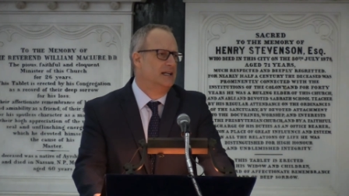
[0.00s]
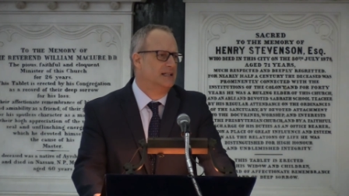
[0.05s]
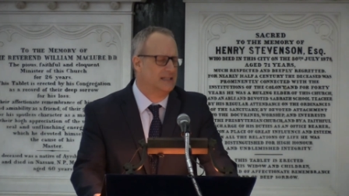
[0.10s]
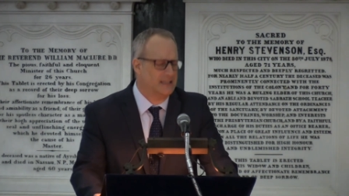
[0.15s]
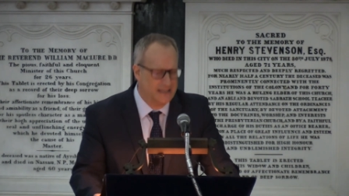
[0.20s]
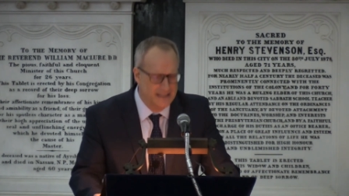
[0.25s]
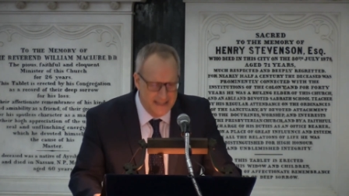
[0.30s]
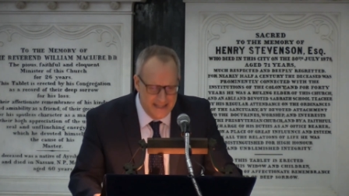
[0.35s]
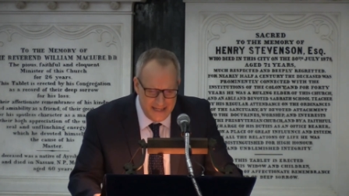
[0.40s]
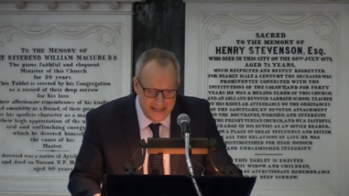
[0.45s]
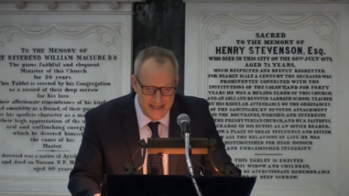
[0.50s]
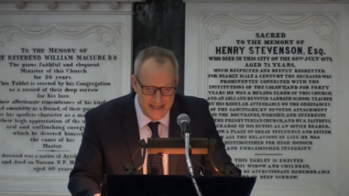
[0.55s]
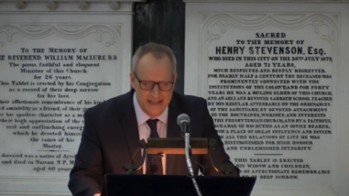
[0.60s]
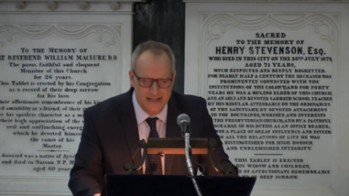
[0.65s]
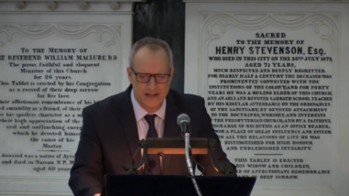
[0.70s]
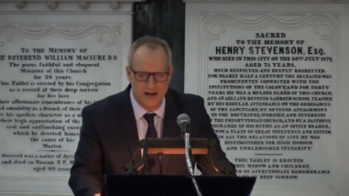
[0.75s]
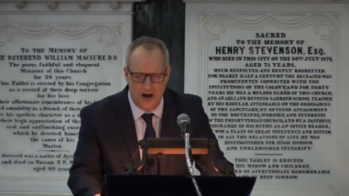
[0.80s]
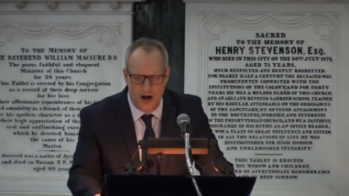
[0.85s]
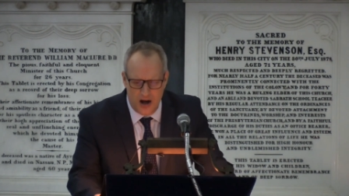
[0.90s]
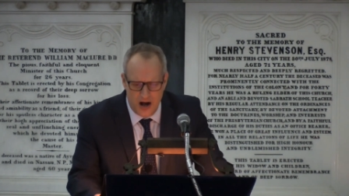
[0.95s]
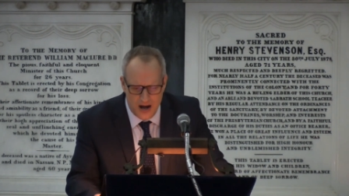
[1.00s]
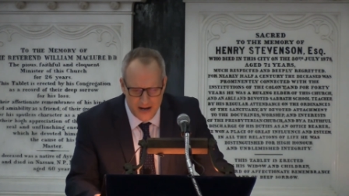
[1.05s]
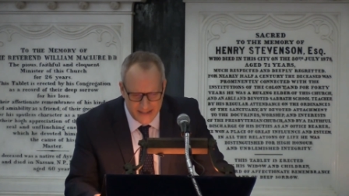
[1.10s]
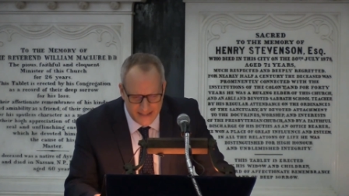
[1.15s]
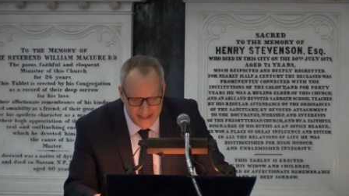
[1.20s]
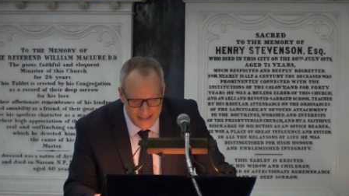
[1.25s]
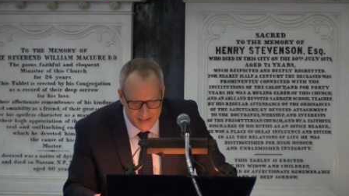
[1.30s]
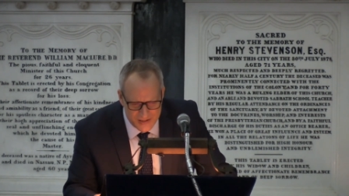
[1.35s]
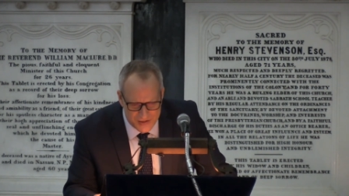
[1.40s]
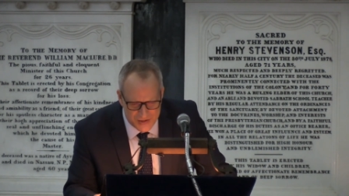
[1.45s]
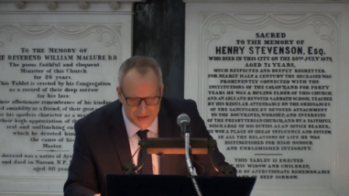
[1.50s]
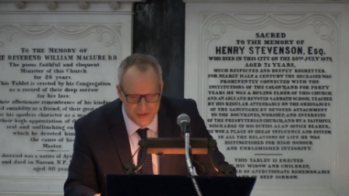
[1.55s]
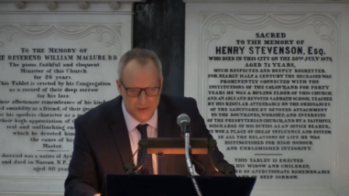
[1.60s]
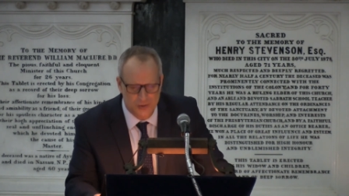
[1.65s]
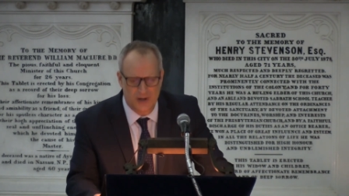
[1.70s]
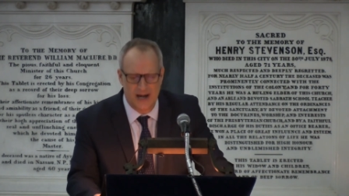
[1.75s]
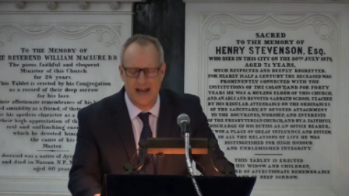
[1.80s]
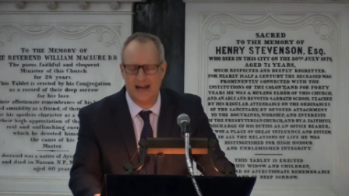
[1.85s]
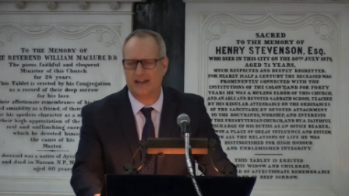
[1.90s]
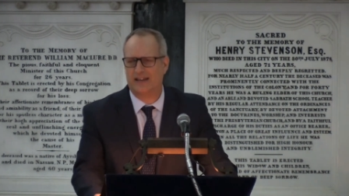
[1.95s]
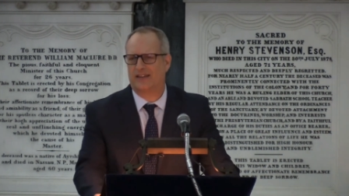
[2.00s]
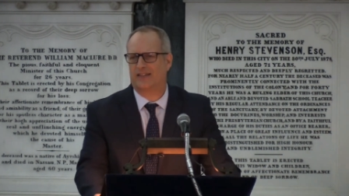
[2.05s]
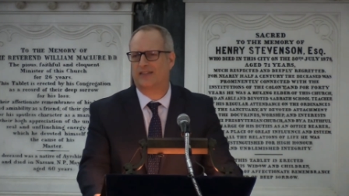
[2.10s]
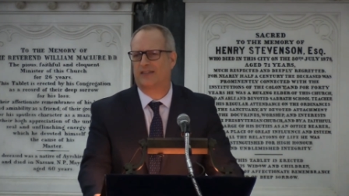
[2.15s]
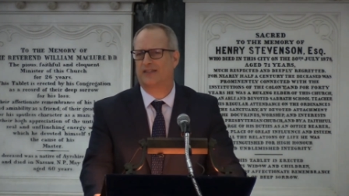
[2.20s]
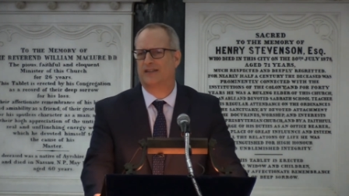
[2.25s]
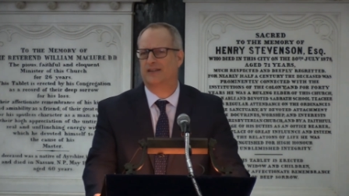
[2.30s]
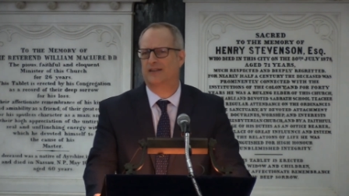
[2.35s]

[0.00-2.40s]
Lean on his strength.